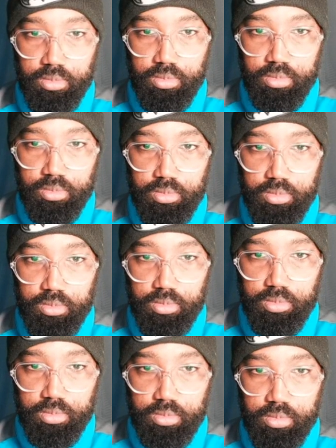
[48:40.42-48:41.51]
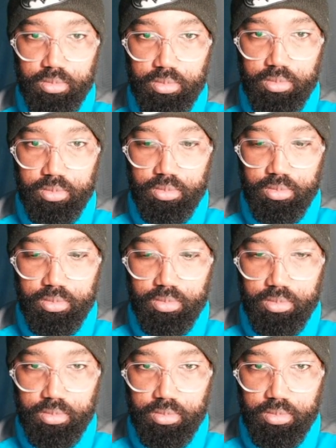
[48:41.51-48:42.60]

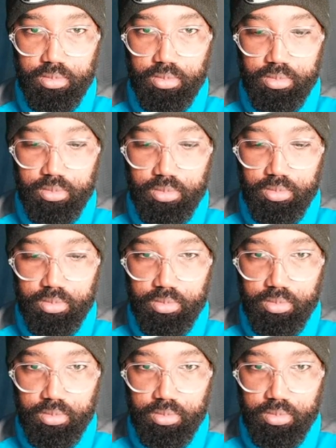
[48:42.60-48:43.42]
No words are spoken by the person on screen.